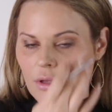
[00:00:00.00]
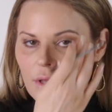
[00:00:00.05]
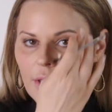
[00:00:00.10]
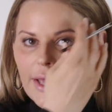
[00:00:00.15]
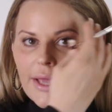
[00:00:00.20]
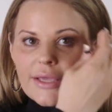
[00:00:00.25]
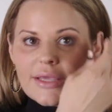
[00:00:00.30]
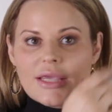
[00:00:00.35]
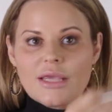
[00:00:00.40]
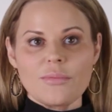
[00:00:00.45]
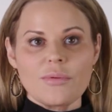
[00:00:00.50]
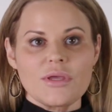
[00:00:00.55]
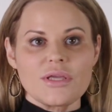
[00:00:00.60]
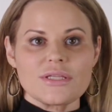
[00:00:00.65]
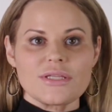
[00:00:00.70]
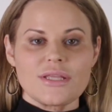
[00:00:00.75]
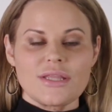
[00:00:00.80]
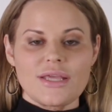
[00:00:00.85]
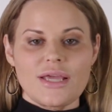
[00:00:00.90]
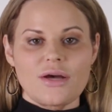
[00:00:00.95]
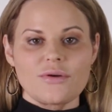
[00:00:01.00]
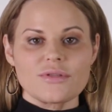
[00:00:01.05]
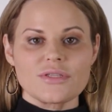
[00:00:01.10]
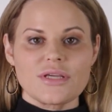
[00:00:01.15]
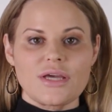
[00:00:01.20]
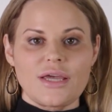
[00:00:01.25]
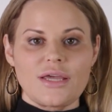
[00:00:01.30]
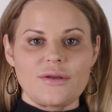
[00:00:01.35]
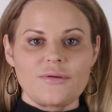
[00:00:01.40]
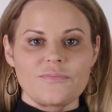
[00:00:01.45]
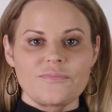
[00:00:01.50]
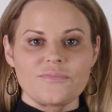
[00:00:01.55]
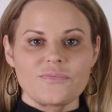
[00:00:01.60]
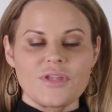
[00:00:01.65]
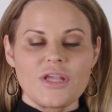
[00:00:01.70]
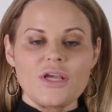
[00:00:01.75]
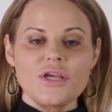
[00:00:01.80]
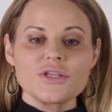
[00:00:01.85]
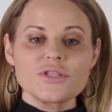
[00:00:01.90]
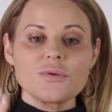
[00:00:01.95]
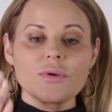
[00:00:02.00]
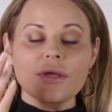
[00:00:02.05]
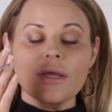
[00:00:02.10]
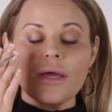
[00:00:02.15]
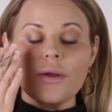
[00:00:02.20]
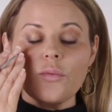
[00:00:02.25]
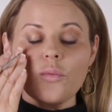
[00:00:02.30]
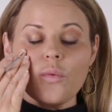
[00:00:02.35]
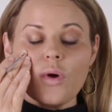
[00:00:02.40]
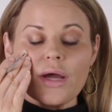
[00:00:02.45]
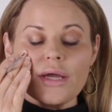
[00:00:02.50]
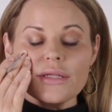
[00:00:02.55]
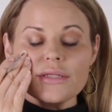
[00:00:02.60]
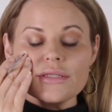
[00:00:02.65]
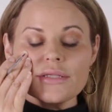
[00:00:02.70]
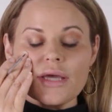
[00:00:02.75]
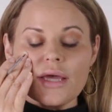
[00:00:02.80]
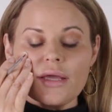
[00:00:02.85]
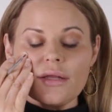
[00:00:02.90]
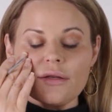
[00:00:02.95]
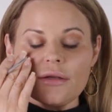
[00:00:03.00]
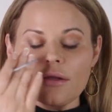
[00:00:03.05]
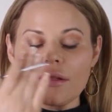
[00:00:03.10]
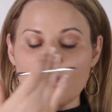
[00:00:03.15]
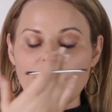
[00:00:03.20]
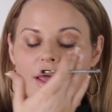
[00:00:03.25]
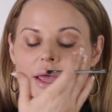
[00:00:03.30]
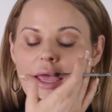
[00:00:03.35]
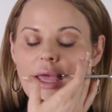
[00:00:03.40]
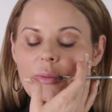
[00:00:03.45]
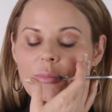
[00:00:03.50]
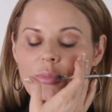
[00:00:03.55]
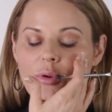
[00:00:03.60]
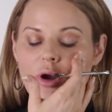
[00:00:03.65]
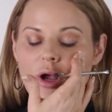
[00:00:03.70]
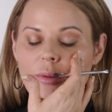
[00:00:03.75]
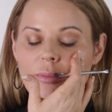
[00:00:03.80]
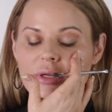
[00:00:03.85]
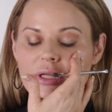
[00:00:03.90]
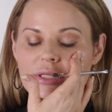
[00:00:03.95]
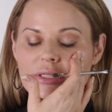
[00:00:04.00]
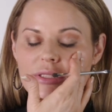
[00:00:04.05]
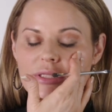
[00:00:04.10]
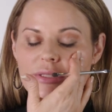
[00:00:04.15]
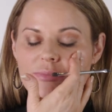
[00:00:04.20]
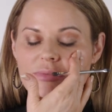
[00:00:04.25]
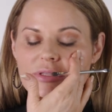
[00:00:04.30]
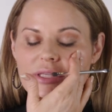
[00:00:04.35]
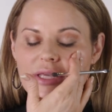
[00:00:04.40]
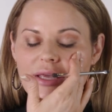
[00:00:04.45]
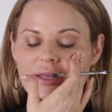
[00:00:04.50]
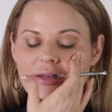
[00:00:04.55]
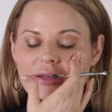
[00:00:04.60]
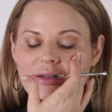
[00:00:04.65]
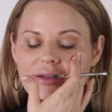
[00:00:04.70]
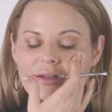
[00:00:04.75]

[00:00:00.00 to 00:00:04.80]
and keeping it to the outside. So again, wide set and prominent deep set.